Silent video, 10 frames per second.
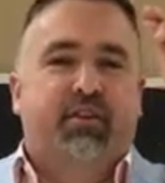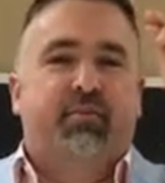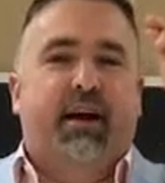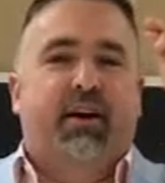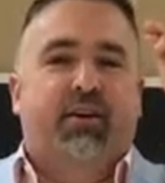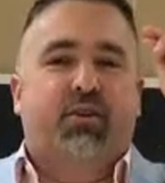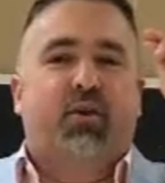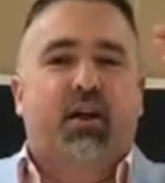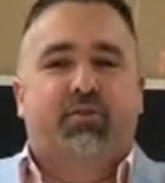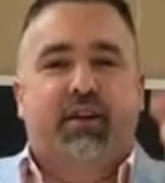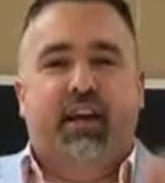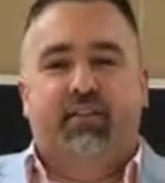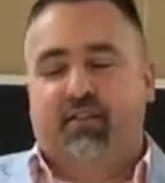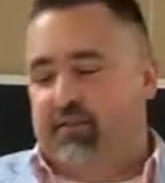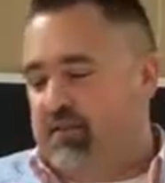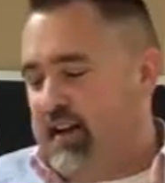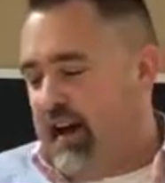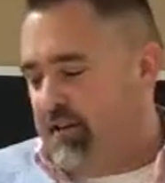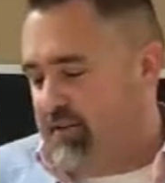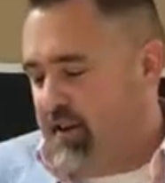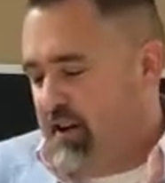about qualifications of staff,